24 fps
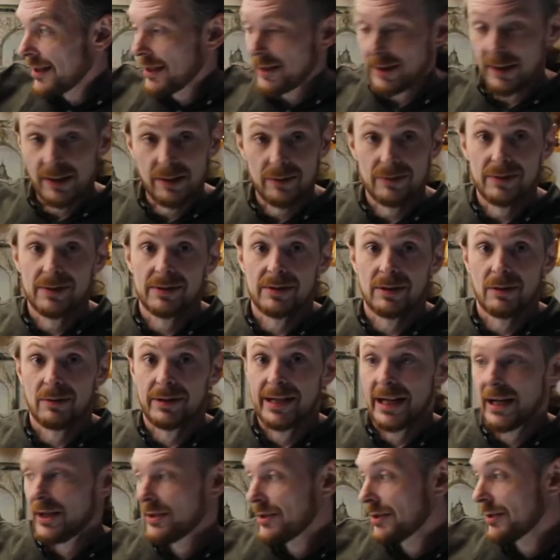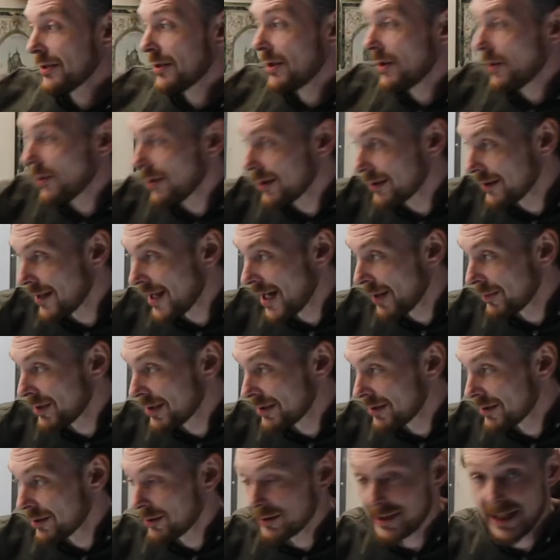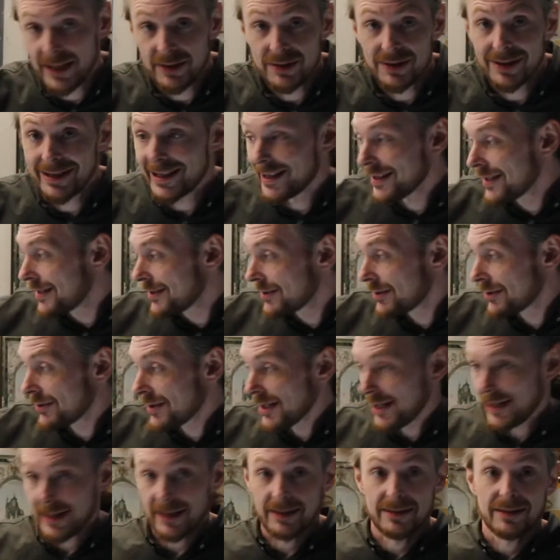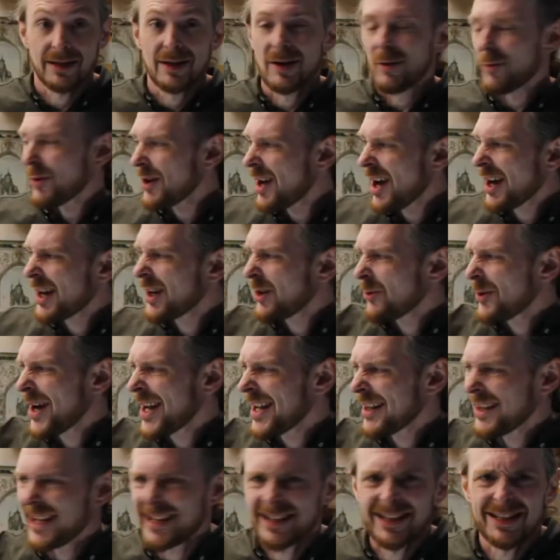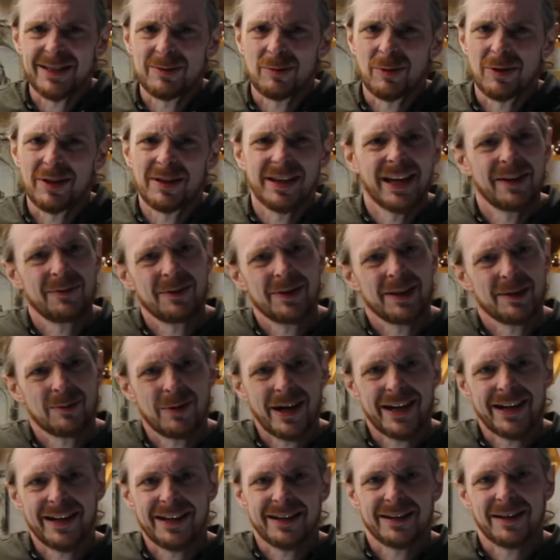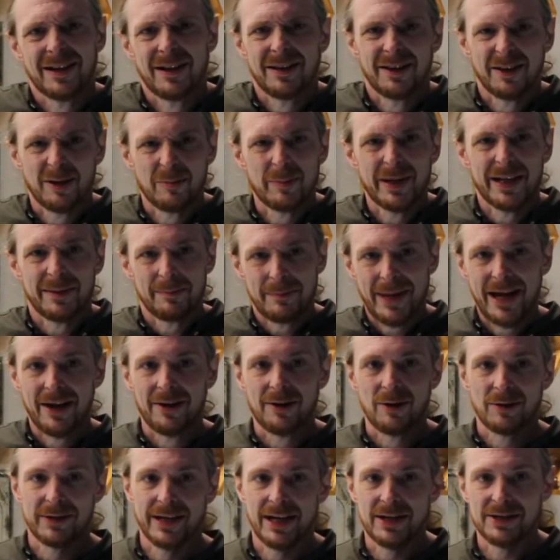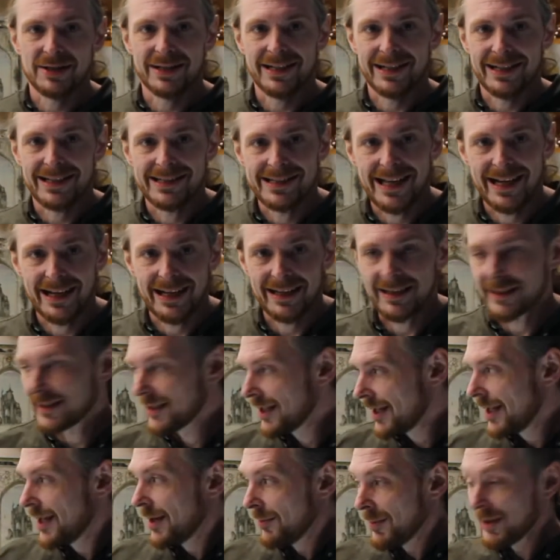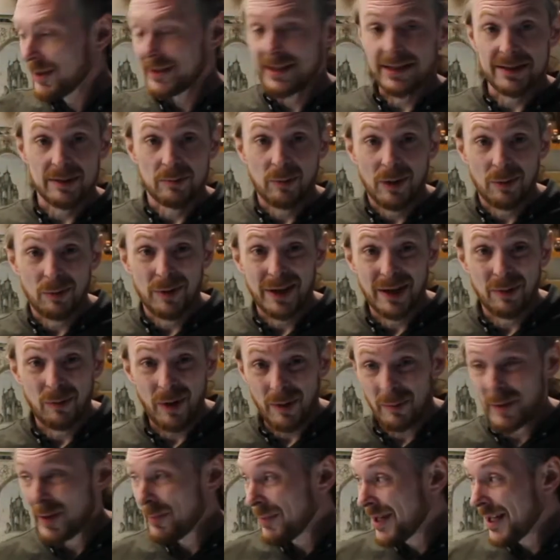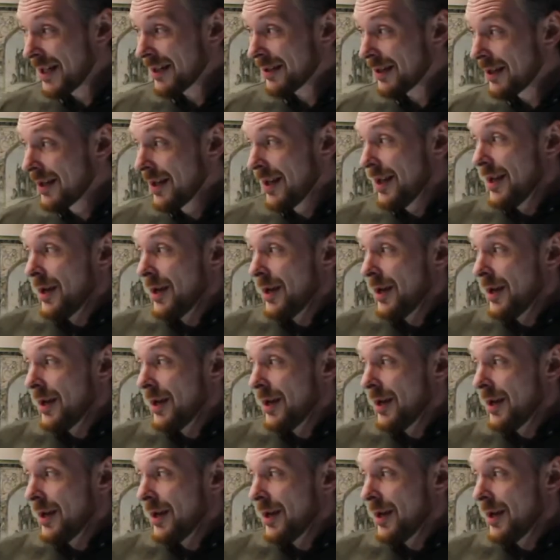in Newton's notation, or in Leibniz notation, these two guys. We're not going to write it like this. We'll cleverly write it in a little bit better notation in a second. But this is really what we mean.